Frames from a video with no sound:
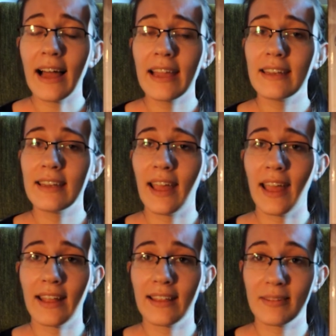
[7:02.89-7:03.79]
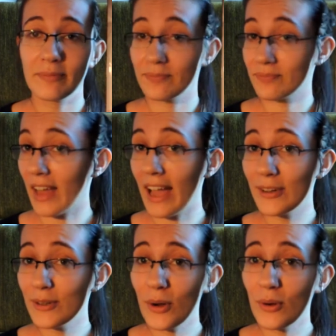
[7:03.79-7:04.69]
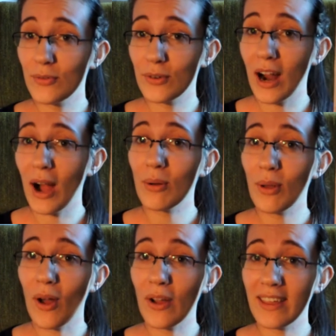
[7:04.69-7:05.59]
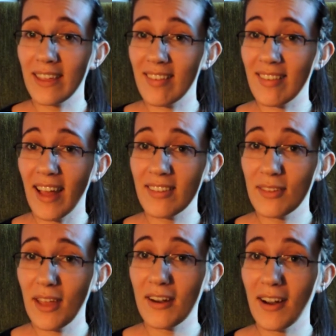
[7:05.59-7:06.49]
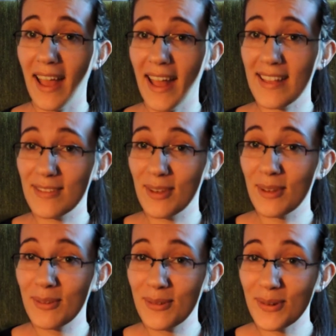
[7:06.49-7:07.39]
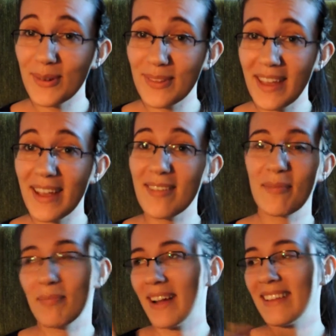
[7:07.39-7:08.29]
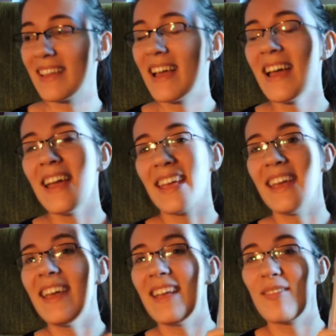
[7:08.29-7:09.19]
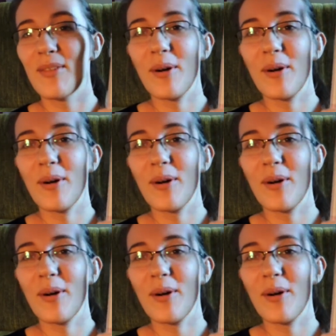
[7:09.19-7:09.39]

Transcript: line, and I don't know for how long he sat there and drew things, but he is